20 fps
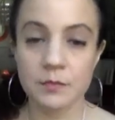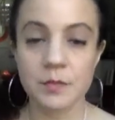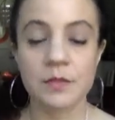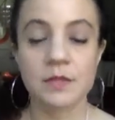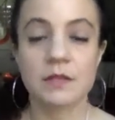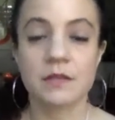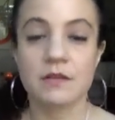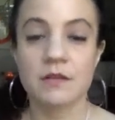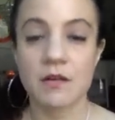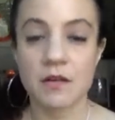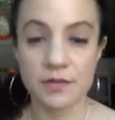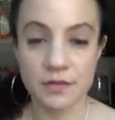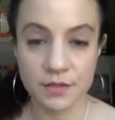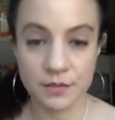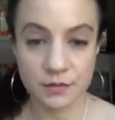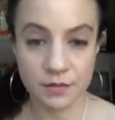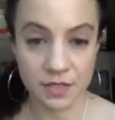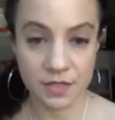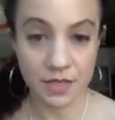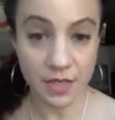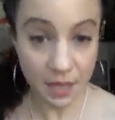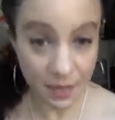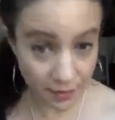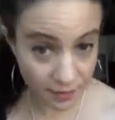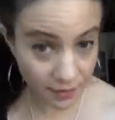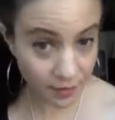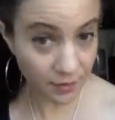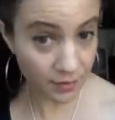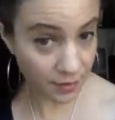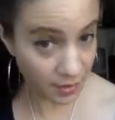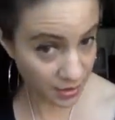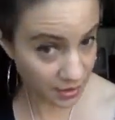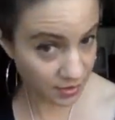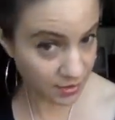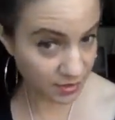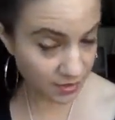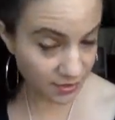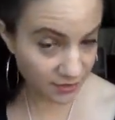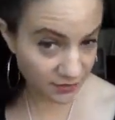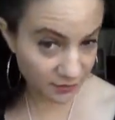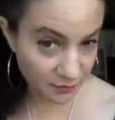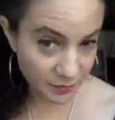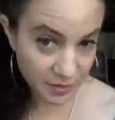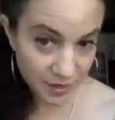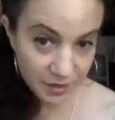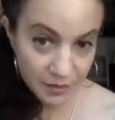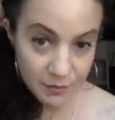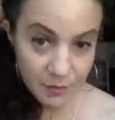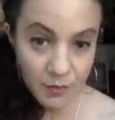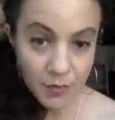but then also together to give me